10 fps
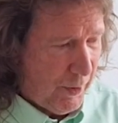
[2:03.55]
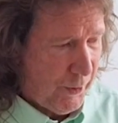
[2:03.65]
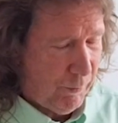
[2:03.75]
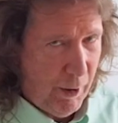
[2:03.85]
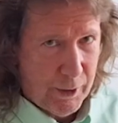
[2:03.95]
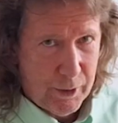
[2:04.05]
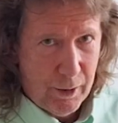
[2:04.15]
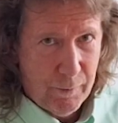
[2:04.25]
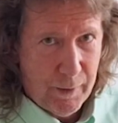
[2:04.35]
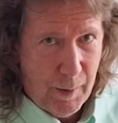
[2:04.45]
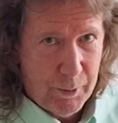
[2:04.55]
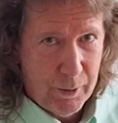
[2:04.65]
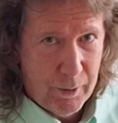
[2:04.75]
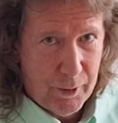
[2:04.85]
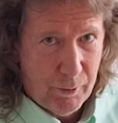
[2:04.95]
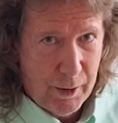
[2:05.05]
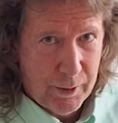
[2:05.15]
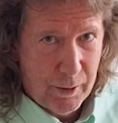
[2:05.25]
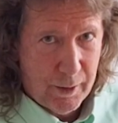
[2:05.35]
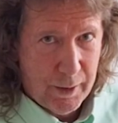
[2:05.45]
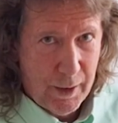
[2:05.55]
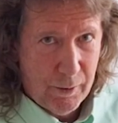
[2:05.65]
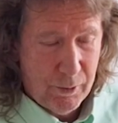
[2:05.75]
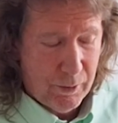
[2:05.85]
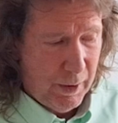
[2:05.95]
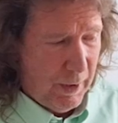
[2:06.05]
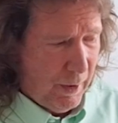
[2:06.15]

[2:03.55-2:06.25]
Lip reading: on the right side of the upturn, on the right side of the downturn.